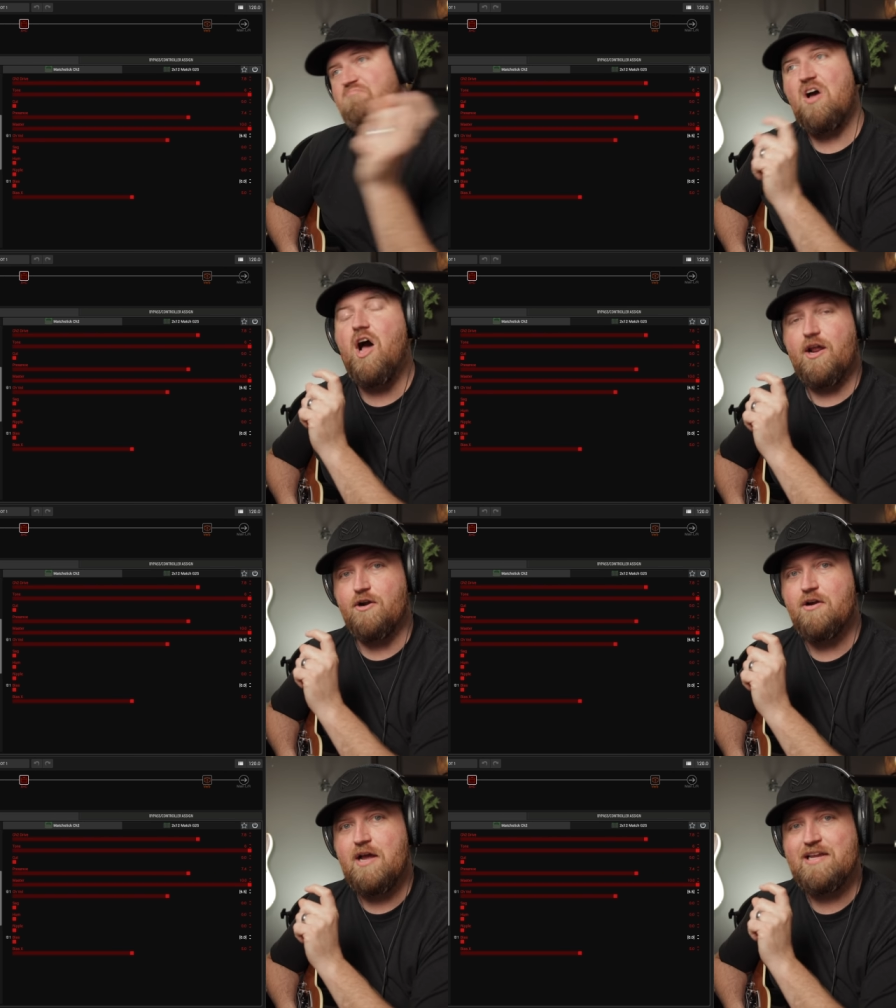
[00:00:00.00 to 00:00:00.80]

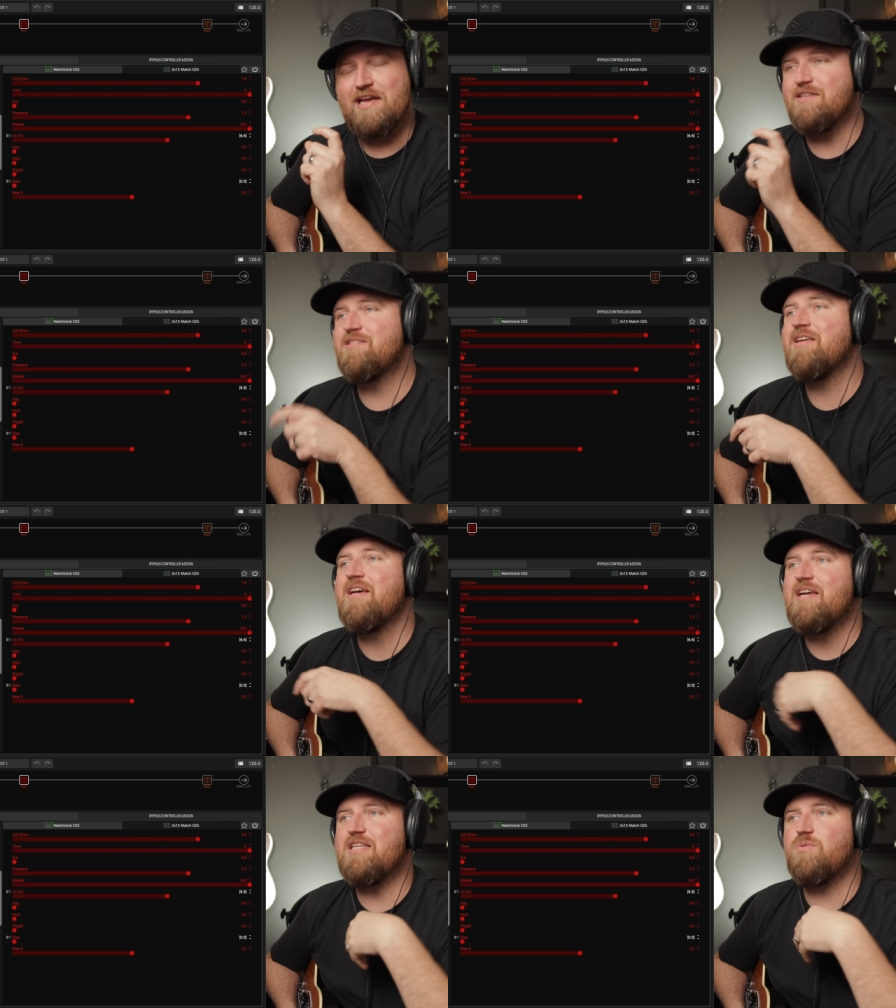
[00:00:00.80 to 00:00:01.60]
hotter, I guess.
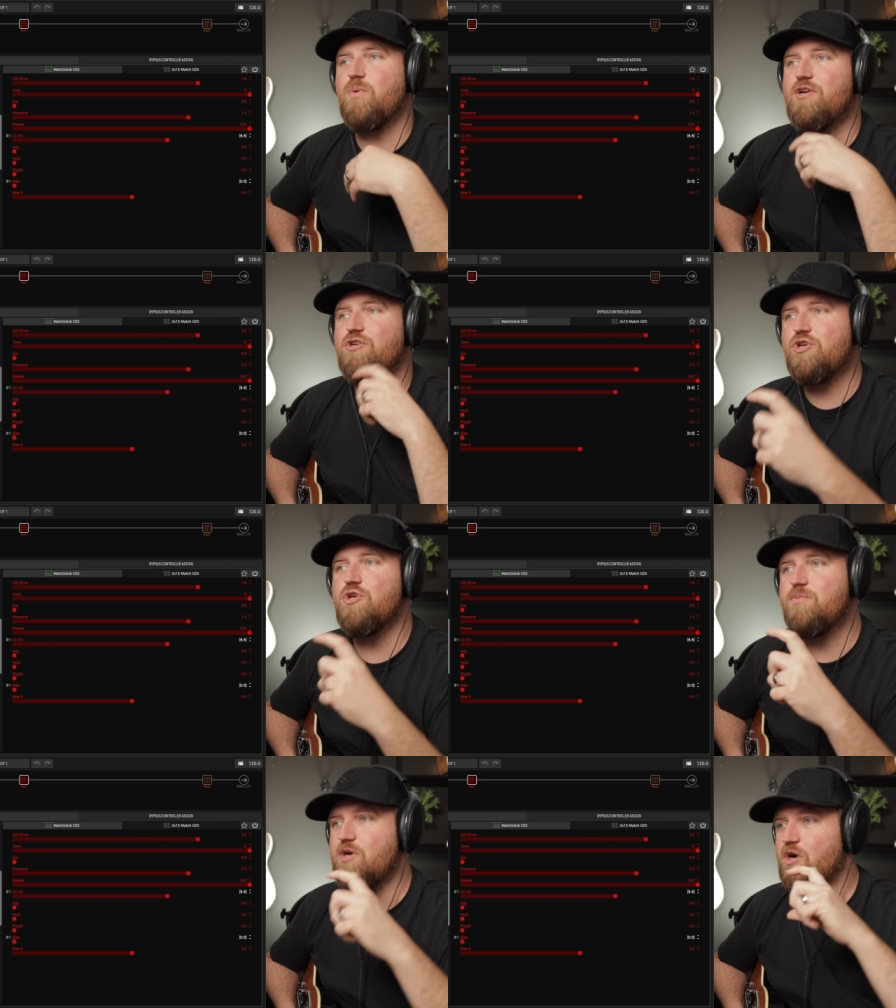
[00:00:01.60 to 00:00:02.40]
It's when your
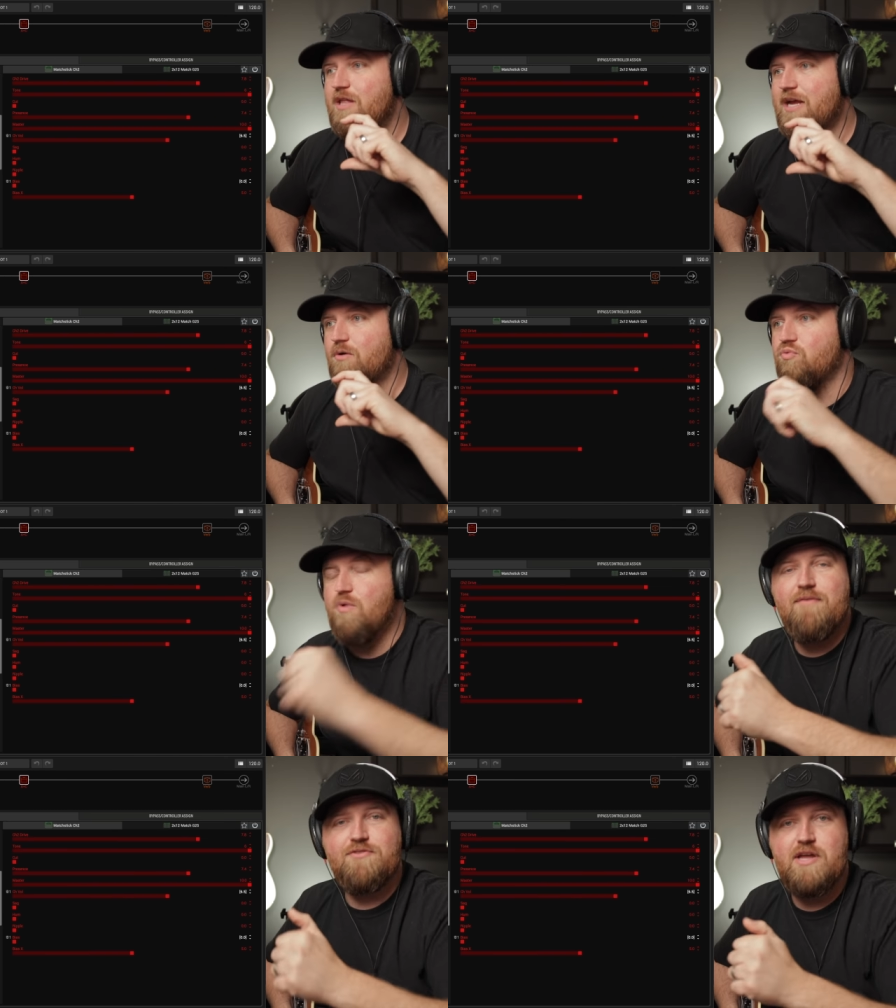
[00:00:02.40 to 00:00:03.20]
tubes are like
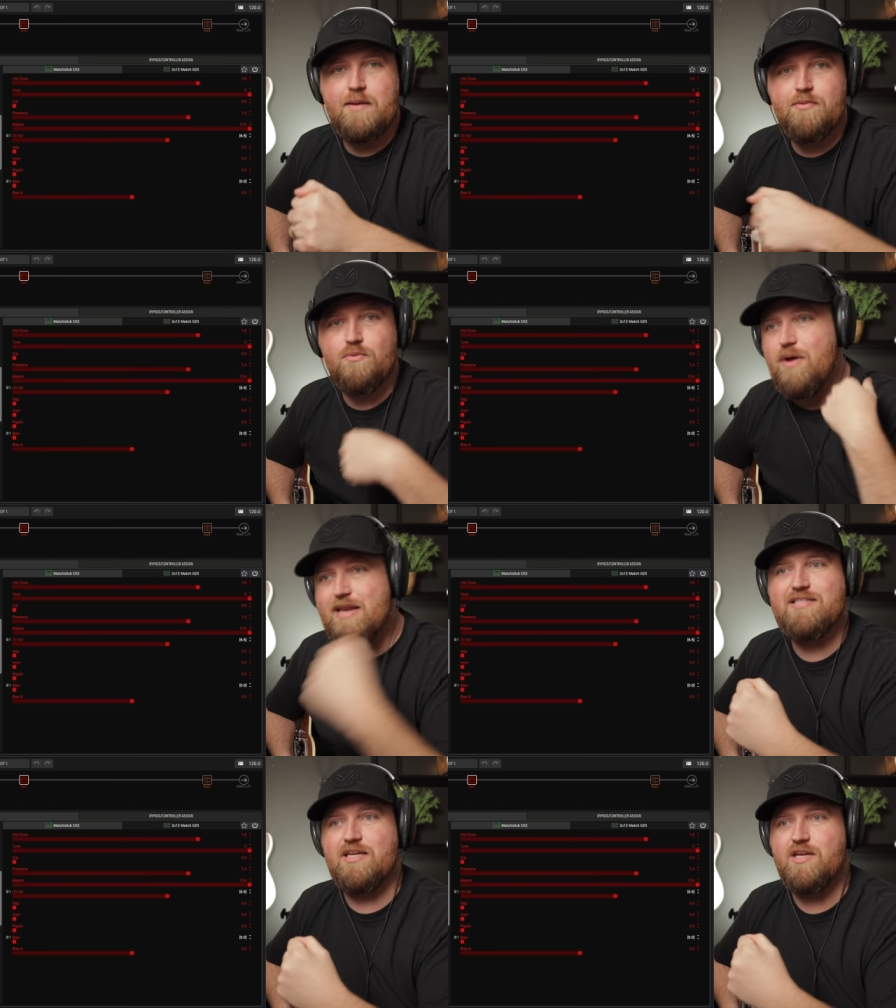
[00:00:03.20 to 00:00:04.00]
revved up,
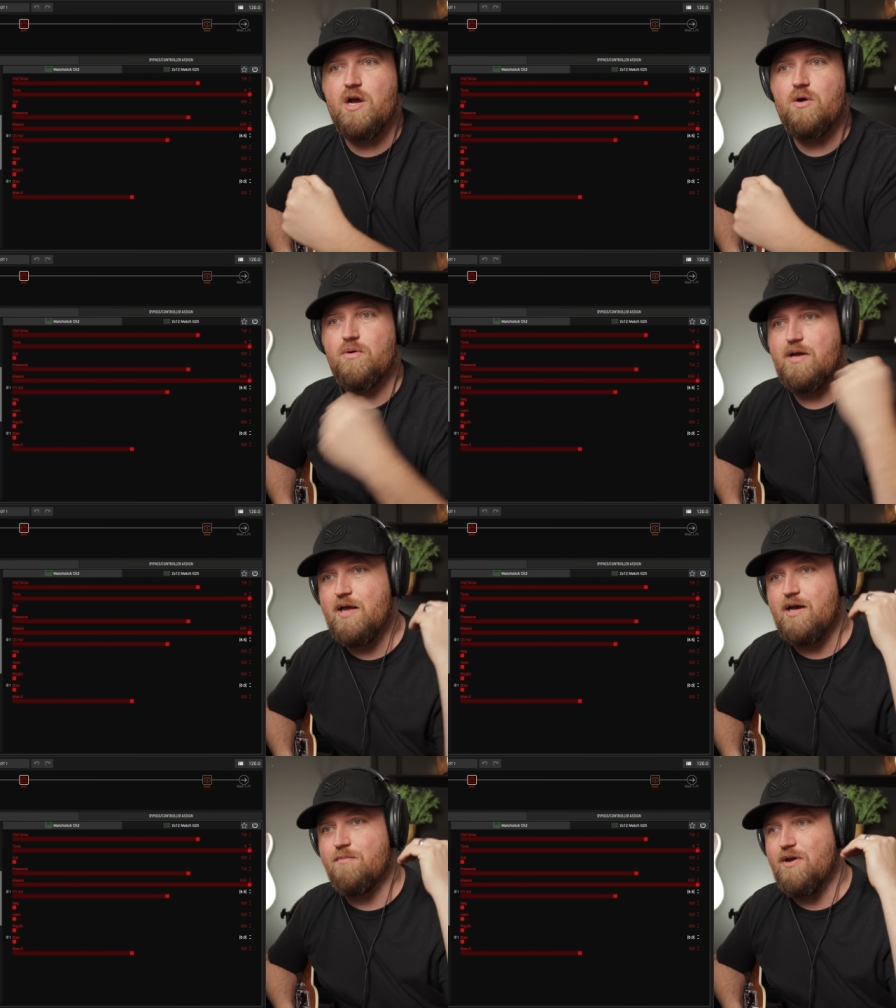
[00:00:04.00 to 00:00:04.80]
ready to go.
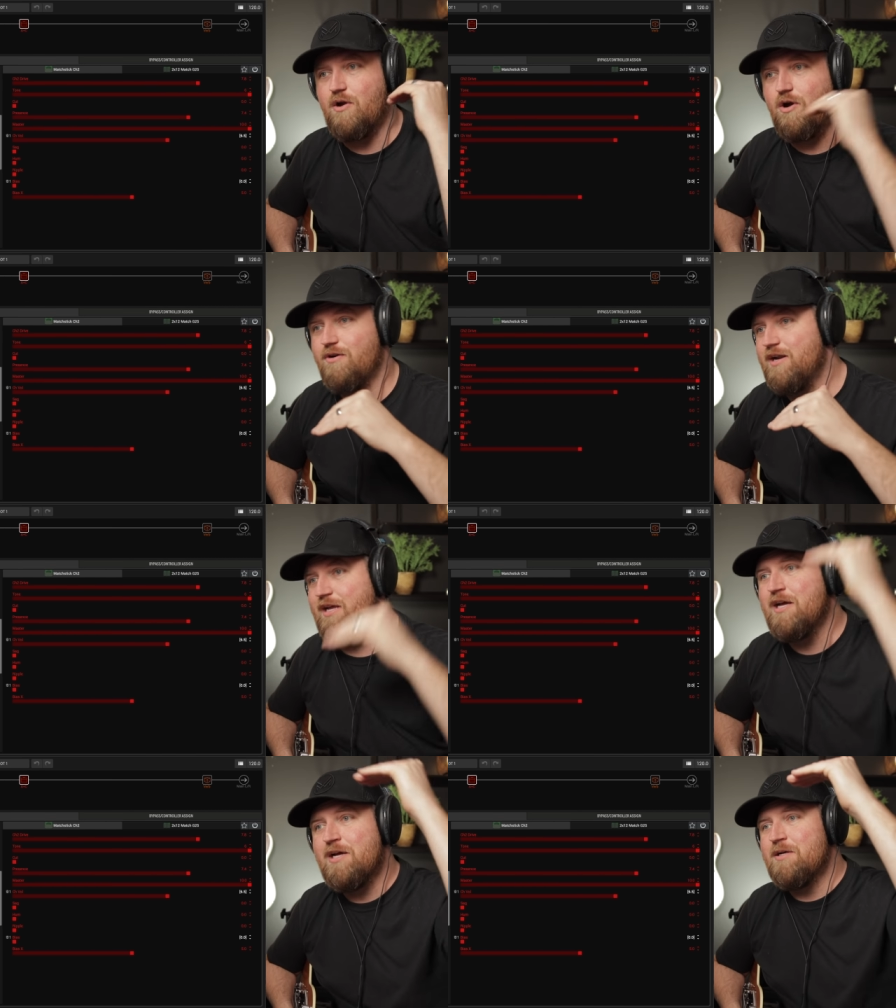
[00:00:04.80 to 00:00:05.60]
Um, they're
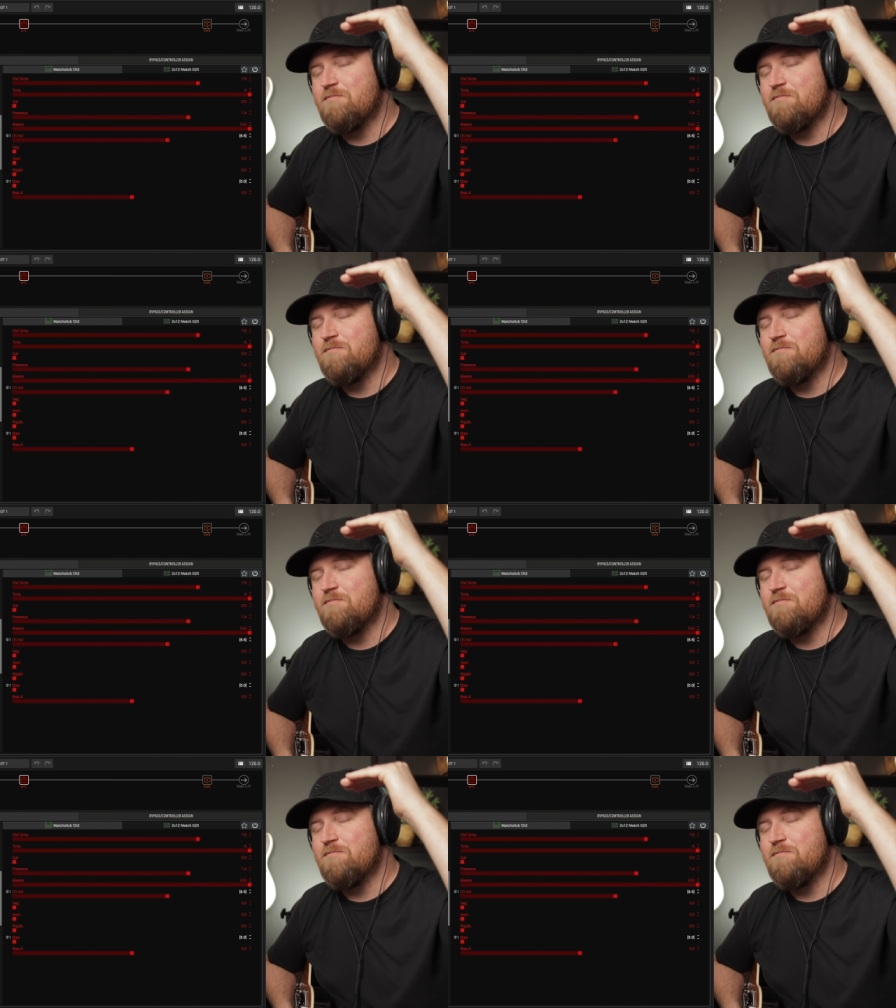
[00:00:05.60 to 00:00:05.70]
already,